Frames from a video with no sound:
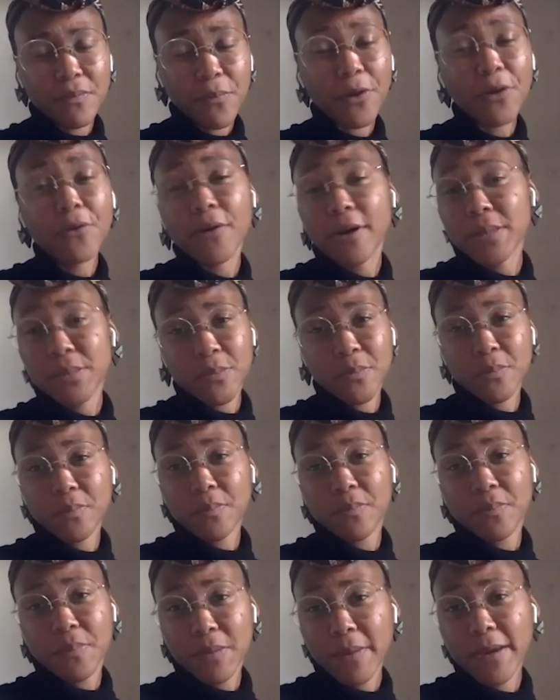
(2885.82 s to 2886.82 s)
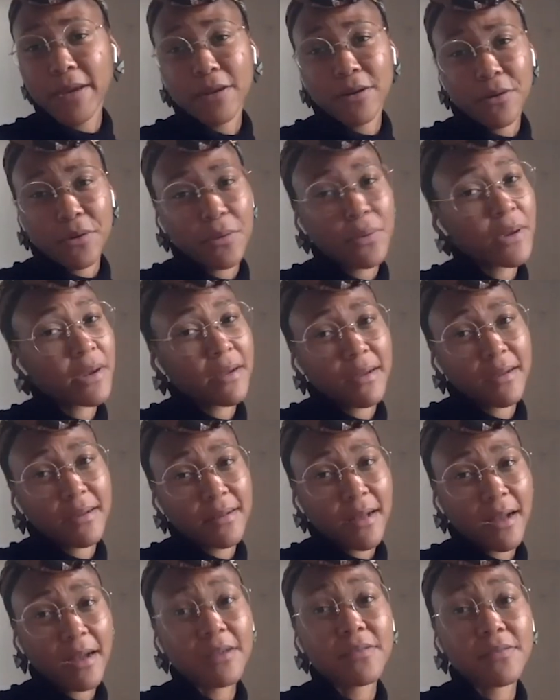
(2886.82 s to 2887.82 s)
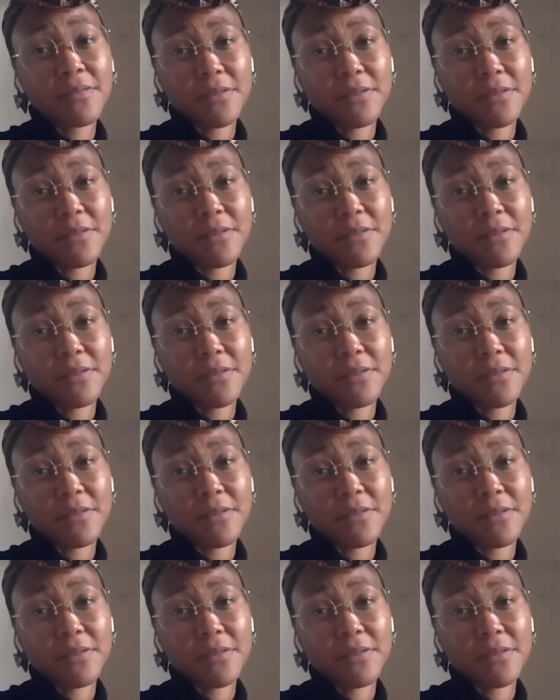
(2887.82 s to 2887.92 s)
progress would be made a lot quicker, I